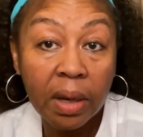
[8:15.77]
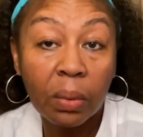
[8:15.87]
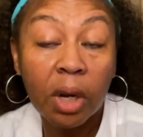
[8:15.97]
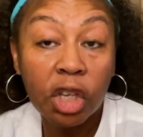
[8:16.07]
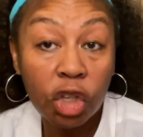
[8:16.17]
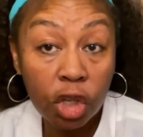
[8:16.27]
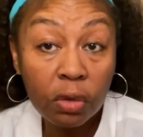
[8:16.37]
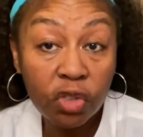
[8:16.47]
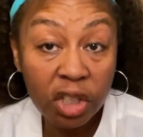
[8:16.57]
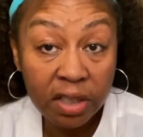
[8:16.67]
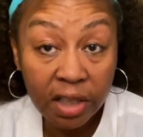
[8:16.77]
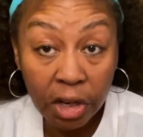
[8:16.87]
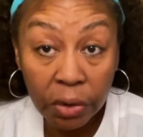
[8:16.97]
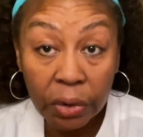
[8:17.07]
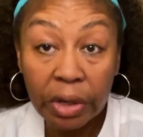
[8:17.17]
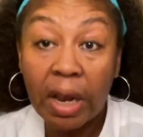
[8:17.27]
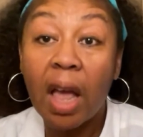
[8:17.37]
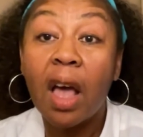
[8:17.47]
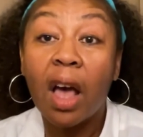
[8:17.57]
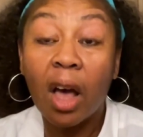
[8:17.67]
what you just learned
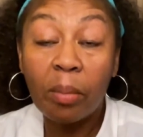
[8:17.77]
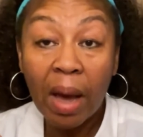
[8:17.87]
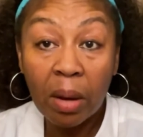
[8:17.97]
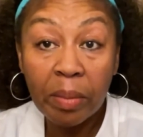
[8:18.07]
about